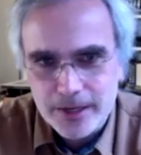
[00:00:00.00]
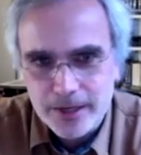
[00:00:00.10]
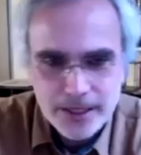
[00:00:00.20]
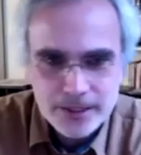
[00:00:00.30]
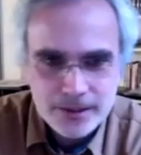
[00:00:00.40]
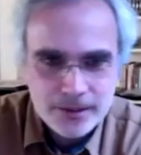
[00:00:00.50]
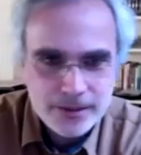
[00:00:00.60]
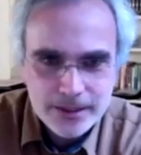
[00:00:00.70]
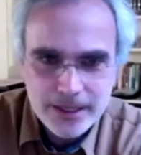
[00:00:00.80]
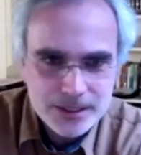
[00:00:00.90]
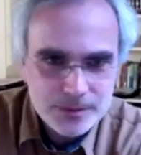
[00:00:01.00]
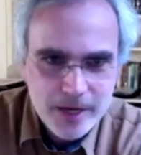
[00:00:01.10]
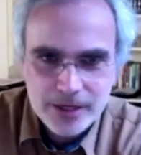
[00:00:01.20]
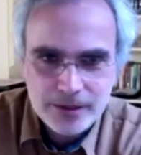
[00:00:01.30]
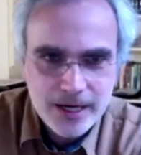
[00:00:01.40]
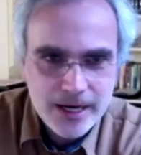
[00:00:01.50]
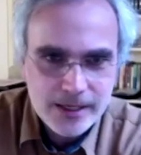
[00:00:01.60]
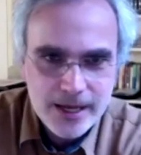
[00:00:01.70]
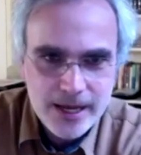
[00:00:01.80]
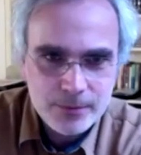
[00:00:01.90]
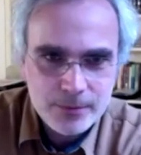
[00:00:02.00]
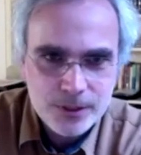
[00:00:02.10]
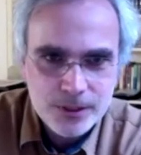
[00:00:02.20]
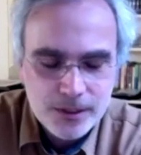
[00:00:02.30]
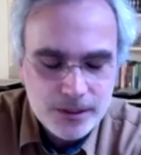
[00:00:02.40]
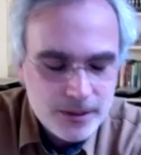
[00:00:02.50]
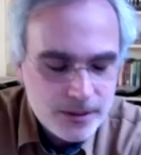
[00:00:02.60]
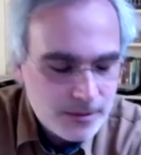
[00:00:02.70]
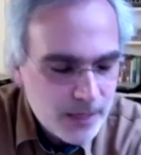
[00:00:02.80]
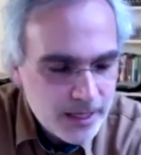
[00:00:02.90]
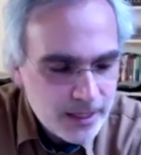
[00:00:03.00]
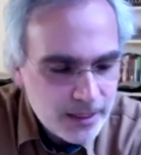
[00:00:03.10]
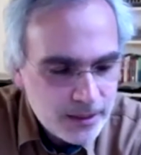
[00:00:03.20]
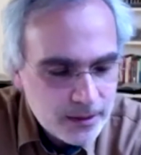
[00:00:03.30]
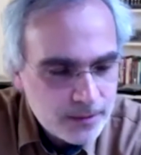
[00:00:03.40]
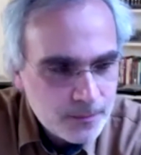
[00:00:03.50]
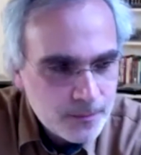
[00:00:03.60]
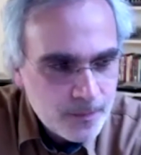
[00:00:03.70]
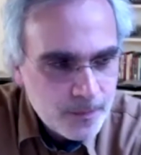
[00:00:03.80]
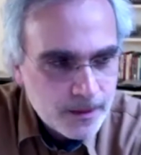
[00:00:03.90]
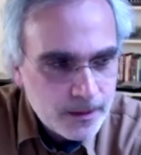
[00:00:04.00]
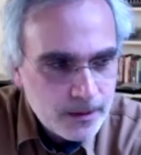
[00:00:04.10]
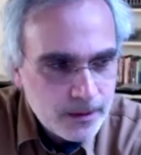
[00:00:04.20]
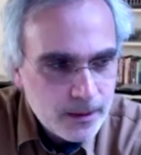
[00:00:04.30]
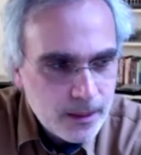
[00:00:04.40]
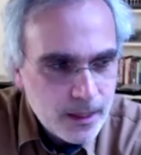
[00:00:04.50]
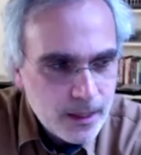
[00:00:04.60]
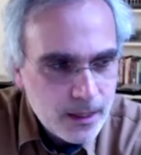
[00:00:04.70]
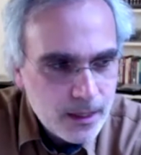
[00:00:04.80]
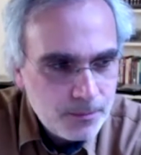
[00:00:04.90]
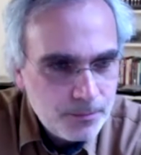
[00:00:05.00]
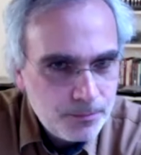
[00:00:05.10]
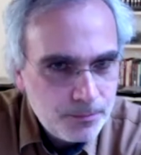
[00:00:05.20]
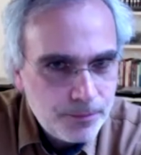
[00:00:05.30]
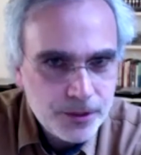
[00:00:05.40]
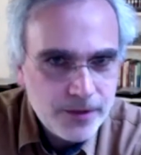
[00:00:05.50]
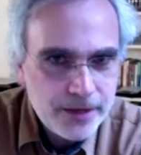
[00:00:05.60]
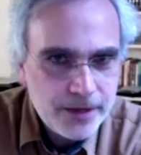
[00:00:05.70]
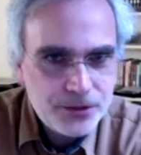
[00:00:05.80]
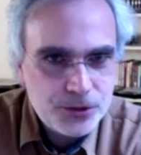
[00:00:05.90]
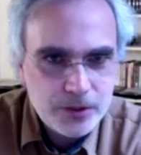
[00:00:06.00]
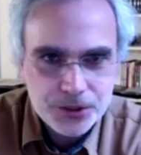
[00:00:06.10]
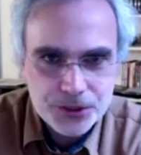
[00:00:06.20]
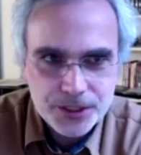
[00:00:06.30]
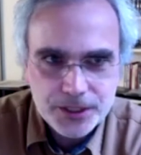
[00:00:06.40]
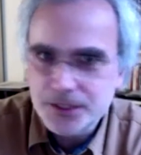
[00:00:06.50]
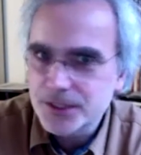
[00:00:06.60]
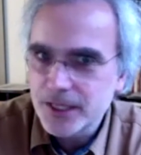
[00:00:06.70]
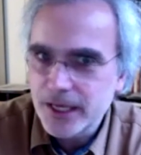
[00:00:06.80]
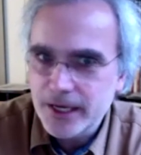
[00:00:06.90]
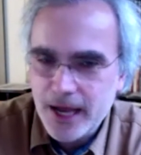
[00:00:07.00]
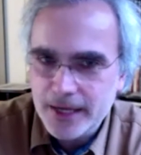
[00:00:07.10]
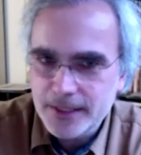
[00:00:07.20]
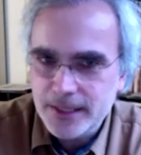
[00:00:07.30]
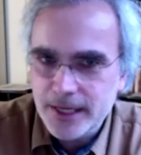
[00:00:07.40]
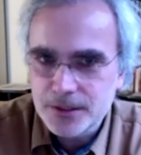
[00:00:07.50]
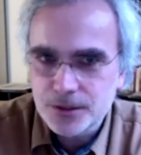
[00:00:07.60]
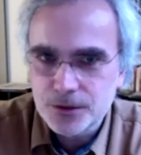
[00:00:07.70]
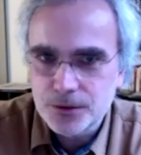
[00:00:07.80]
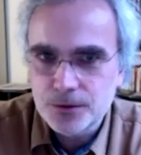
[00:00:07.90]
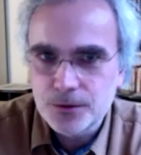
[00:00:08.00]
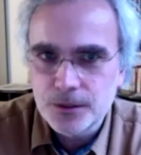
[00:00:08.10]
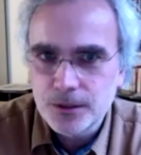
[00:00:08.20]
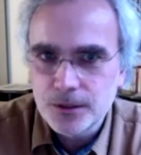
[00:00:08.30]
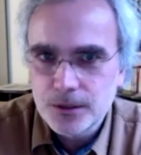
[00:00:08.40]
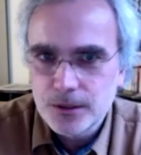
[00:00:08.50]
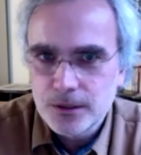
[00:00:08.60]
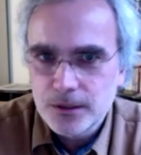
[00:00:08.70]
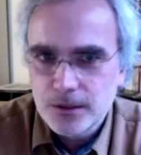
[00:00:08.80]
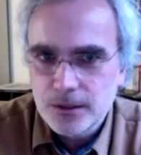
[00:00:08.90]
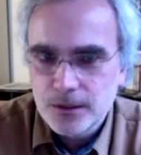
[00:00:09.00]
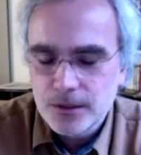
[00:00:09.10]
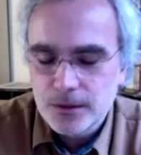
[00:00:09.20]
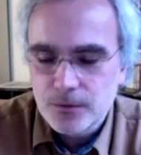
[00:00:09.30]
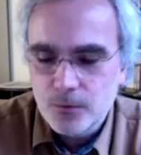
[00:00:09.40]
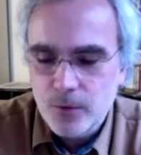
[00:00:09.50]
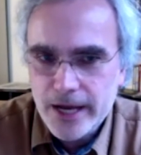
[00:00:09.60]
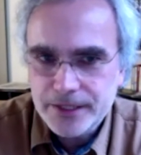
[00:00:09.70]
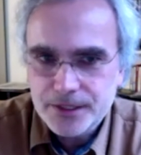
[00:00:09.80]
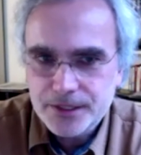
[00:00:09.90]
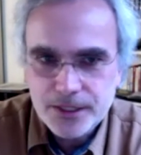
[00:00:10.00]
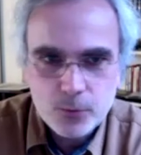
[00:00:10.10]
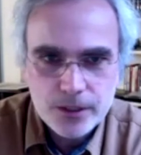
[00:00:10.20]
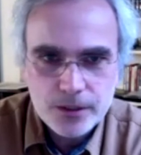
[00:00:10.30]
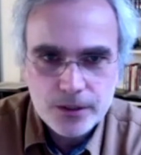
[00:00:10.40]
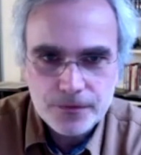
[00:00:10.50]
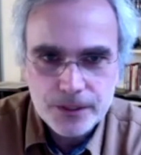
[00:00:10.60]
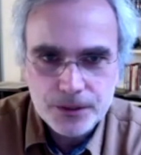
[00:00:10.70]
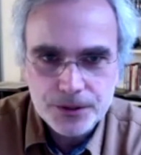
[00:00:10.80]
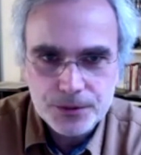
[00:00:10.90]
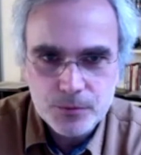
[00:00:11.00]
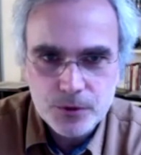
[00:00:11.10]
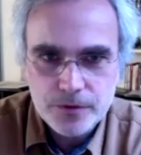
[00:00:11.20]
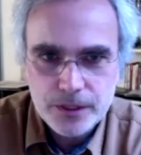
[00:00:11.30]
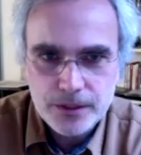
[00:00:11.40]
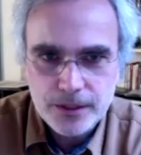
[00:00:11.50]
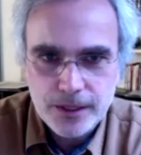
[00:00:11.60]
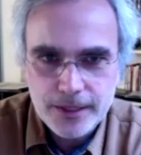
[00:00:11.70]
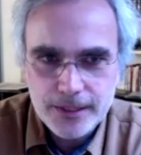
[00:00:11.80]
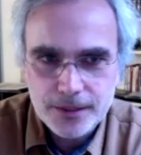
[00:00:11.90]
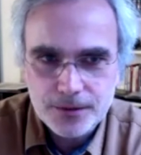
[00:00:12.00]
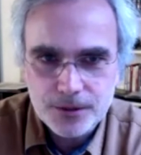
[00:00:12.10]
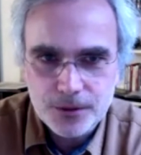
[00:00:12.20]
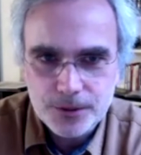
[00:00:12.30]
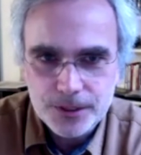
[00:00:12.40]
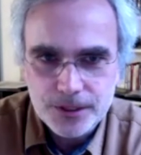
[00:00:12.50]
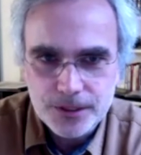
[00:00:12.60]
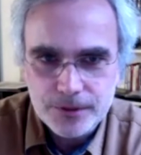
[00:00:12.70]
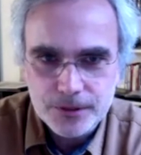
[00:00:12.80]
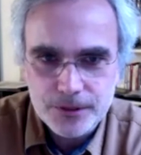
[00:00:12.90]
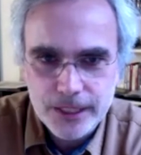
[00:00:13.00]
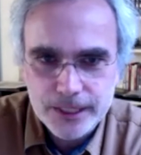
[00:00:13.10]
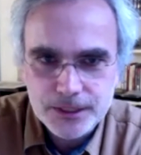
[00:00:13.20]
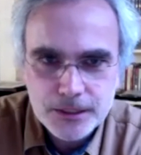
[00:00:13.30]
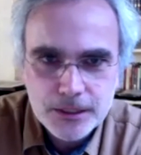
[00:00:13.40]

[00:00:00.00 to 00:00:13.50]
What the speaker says: And then in condensed matter, I aimed my, part of that introversion is that I tend to, when I see where a field is moving, I tend to go in a different direction.